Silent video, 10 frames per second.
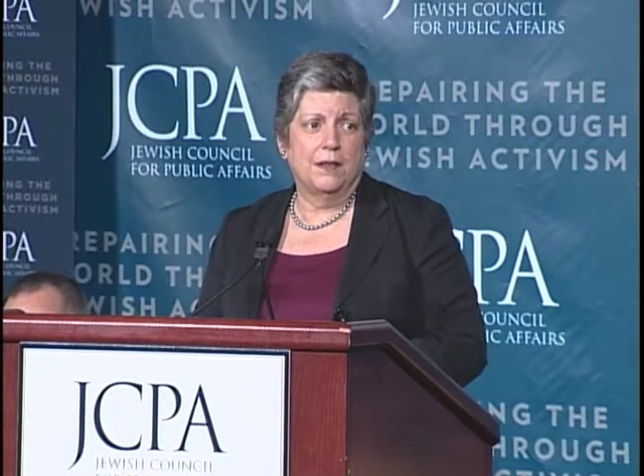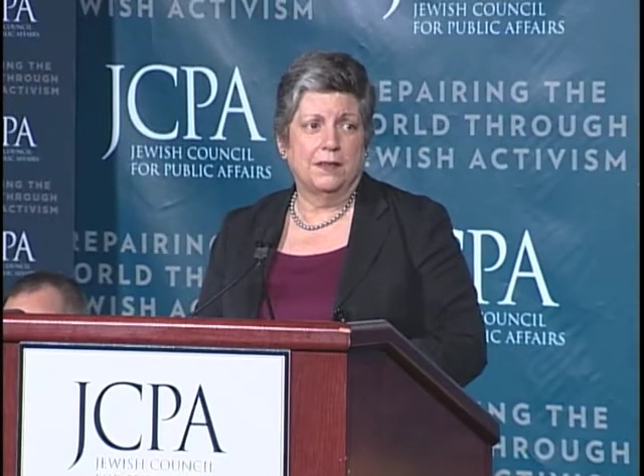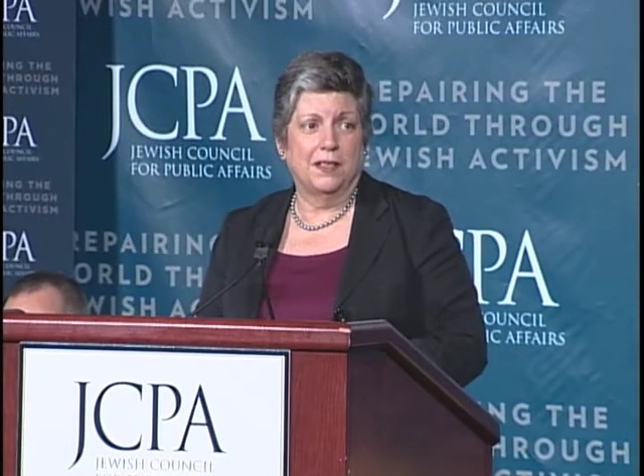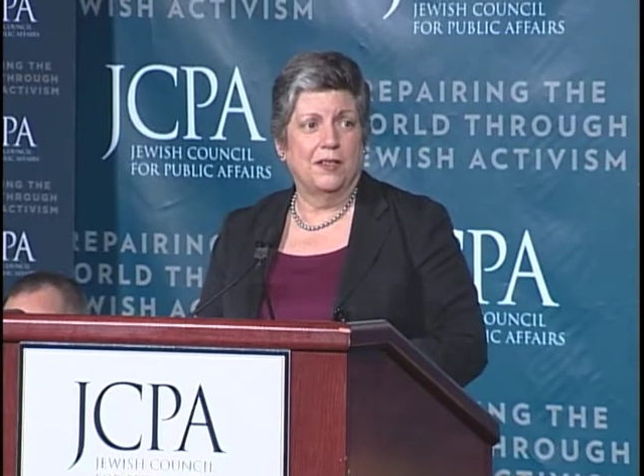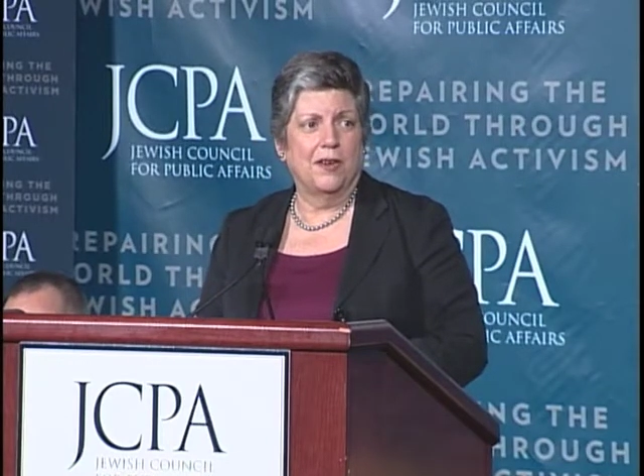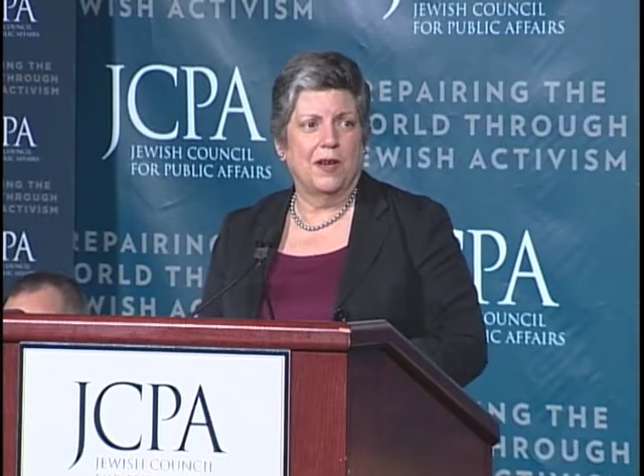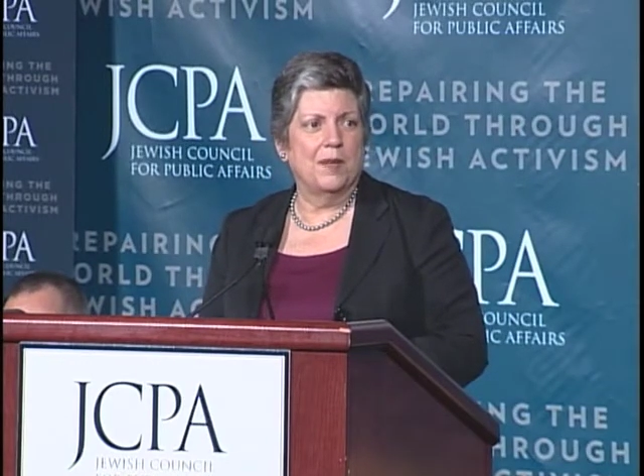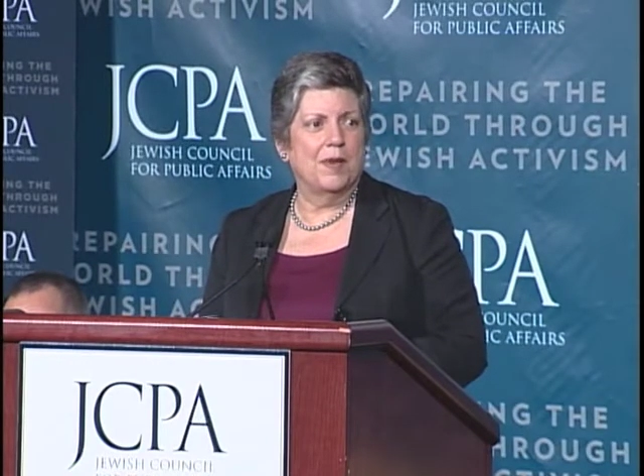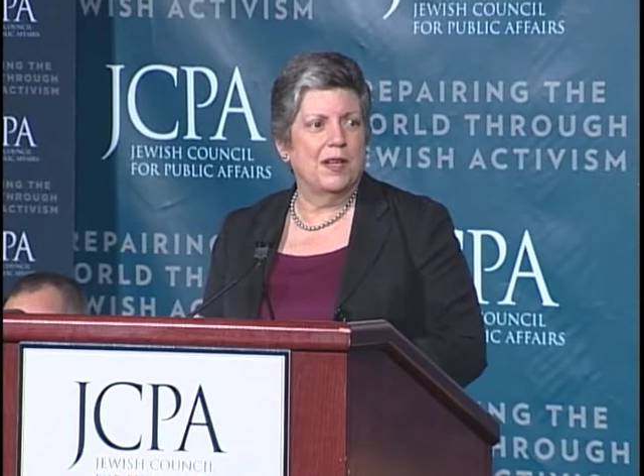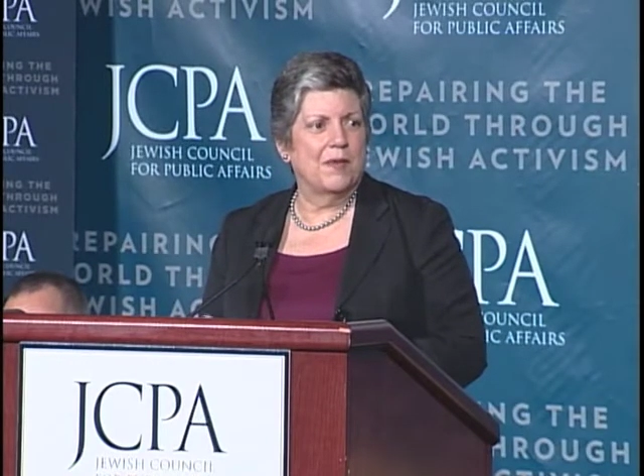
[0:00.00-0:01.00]
didn't know
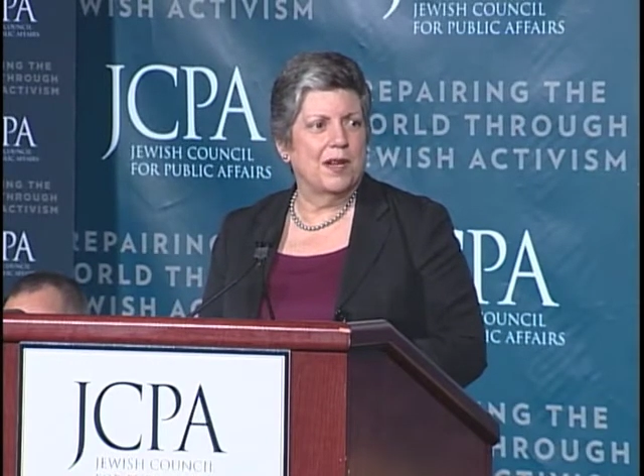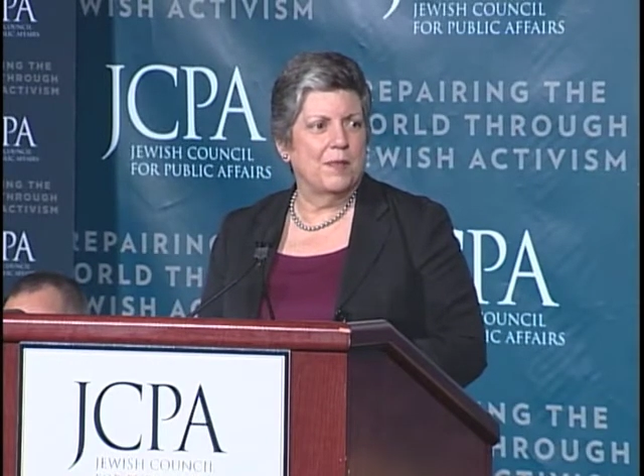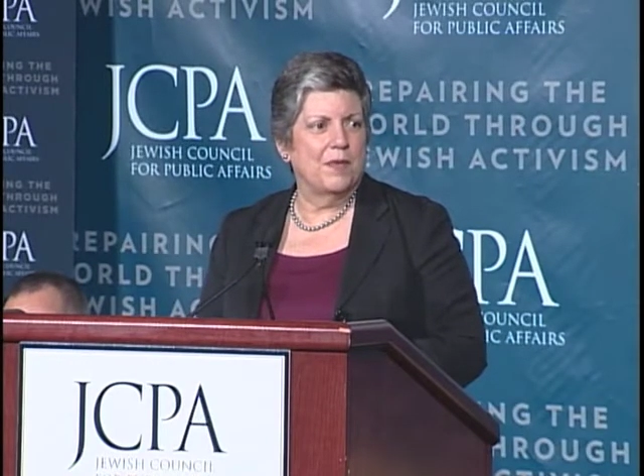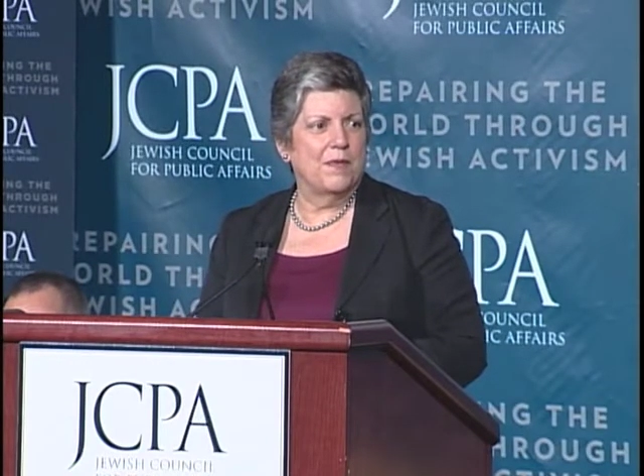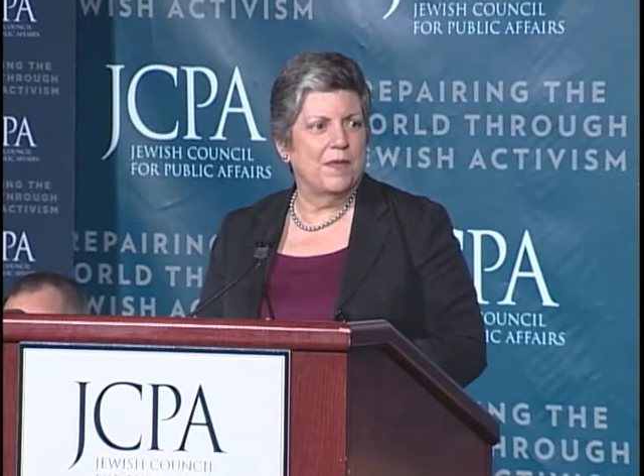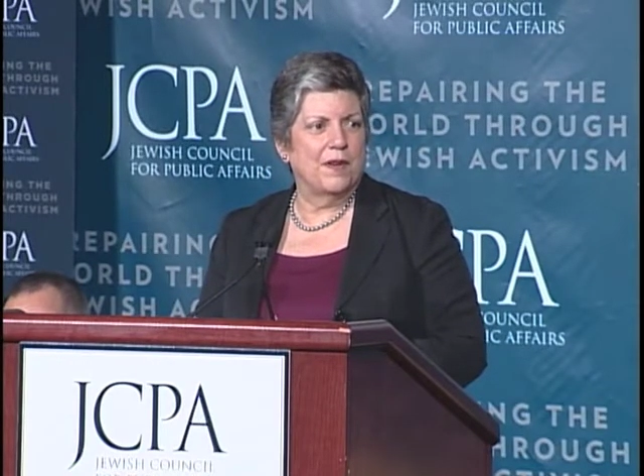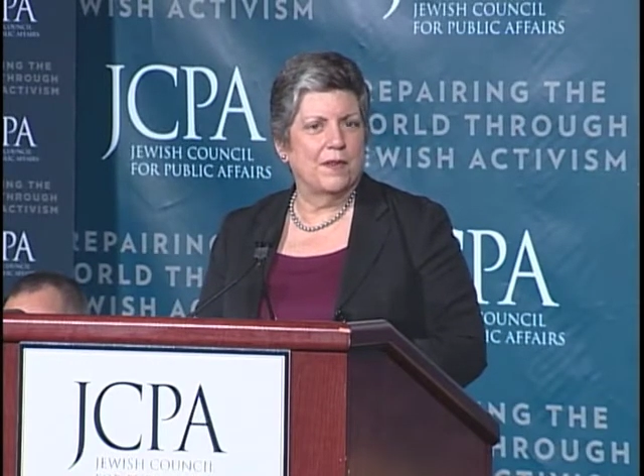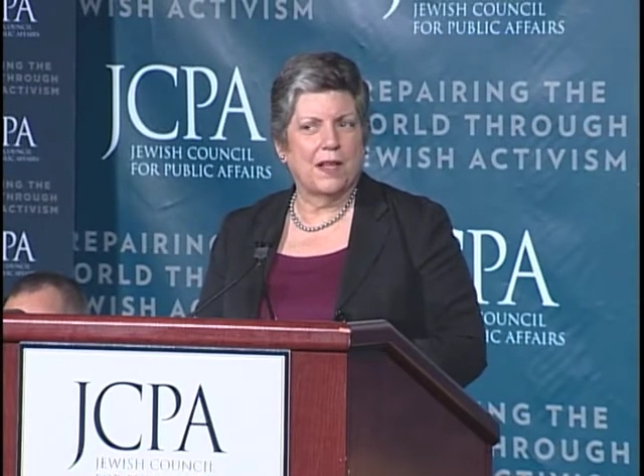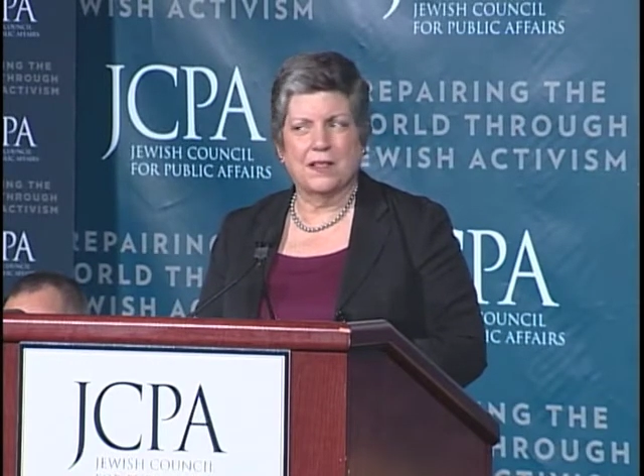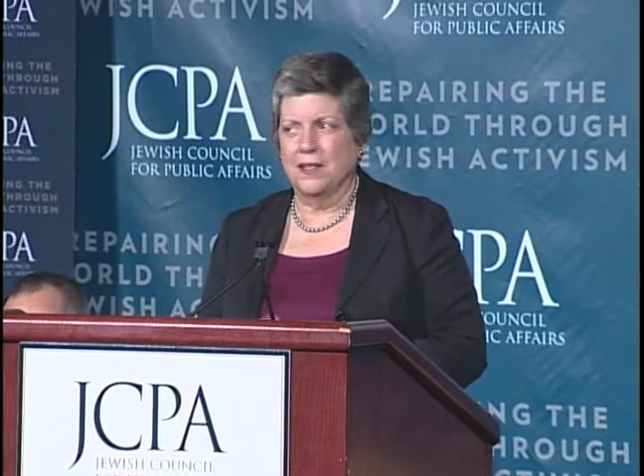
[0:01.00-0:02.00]
anybody when I moved
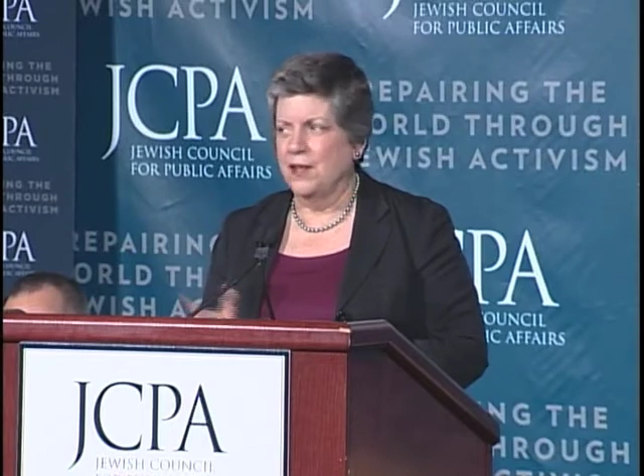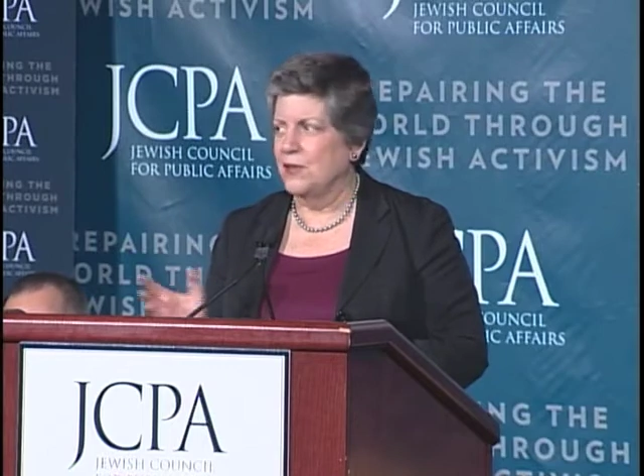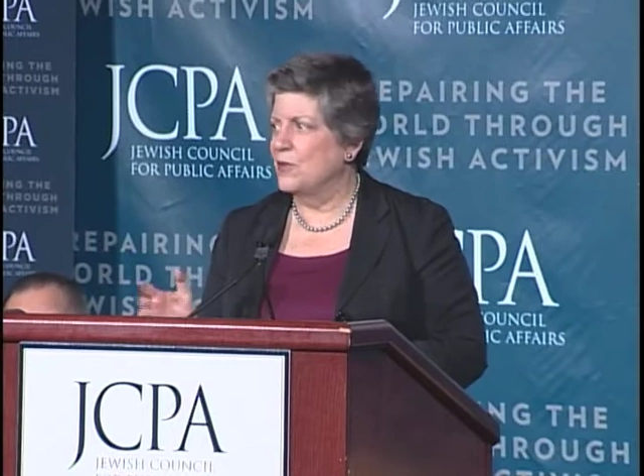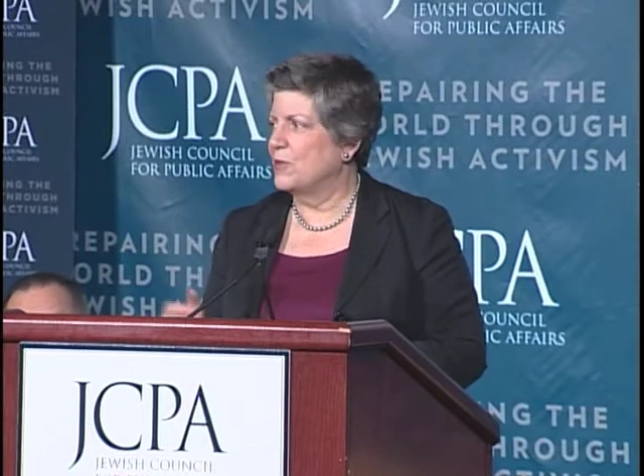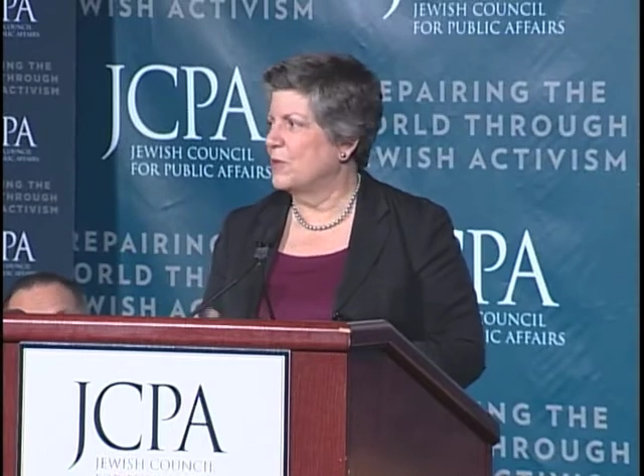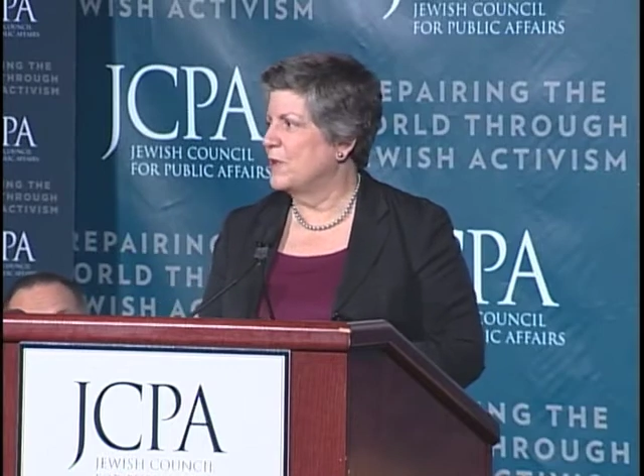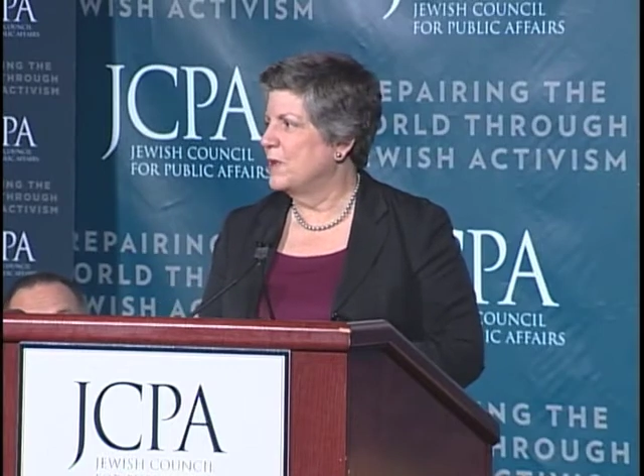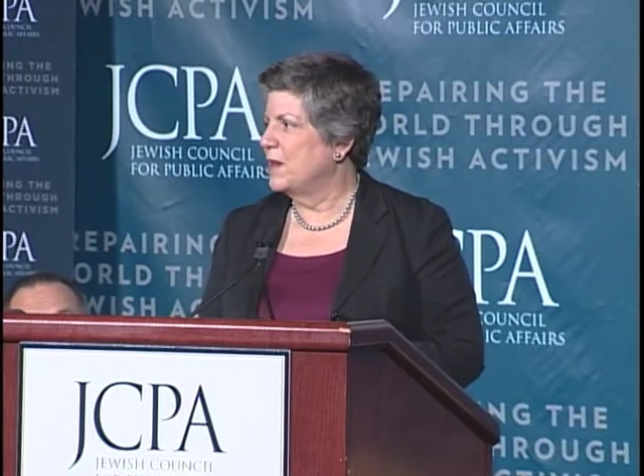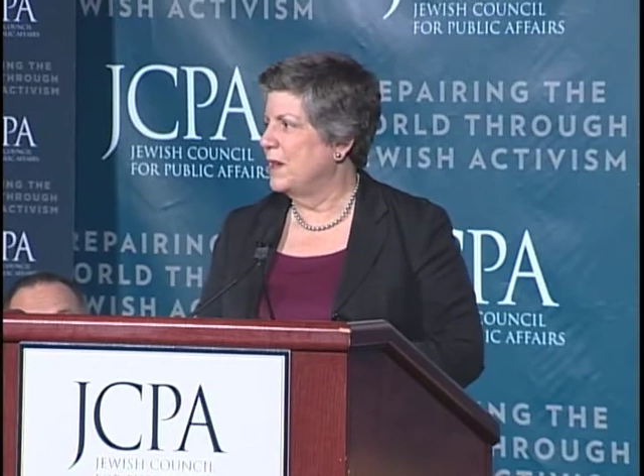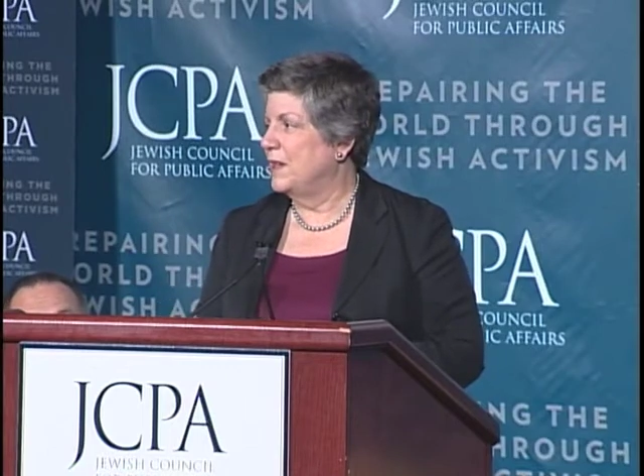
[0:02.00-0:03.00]
there. That's another story.